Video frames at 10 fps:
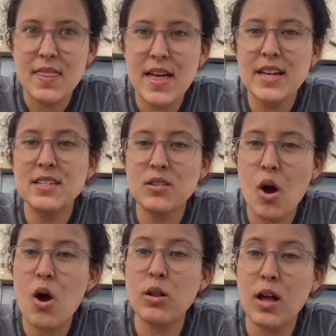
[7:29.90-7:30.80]
That is
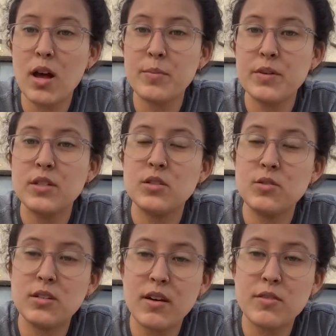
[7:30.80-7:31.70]
all up
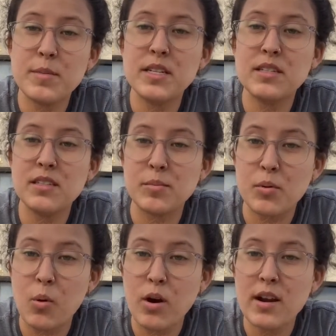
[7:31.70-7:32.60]
to government
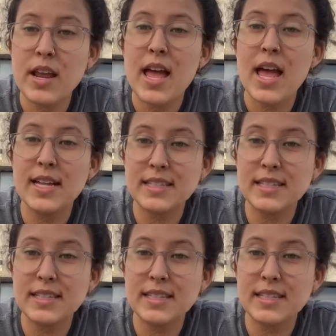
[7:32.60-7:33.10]
support and